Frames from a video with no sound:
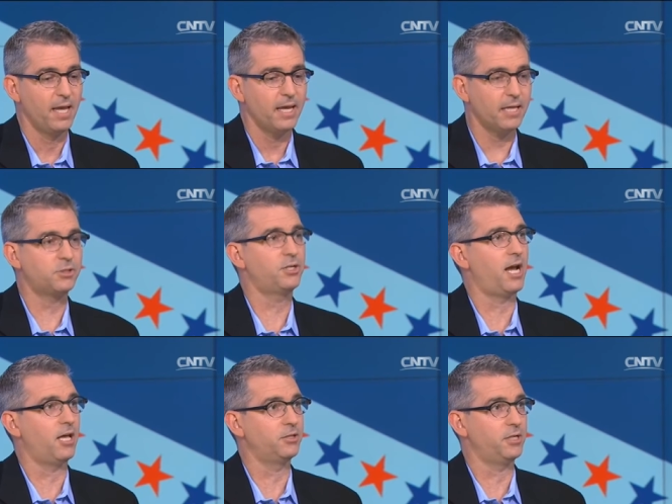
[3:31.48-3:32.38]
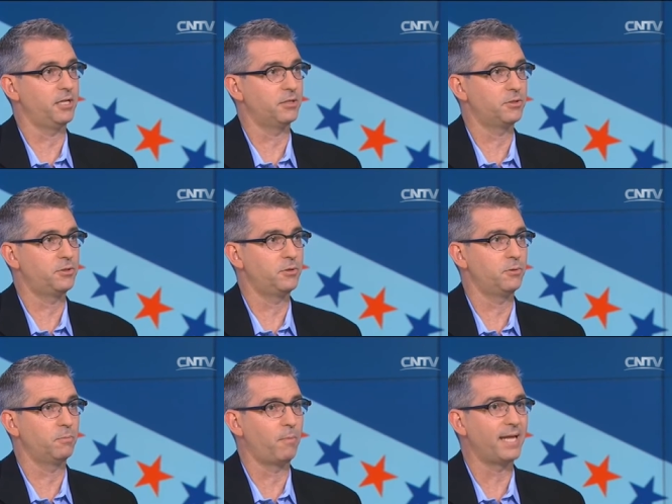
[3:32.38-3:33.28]
his challenge is
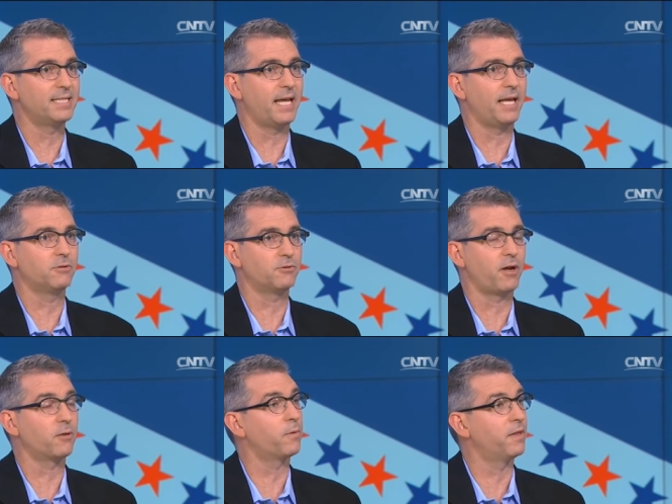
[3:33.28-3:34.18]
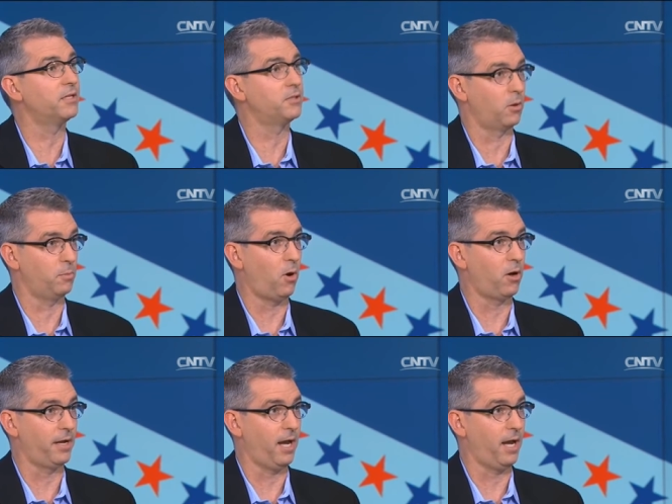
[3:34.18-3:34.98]
to maintain strength within his own party.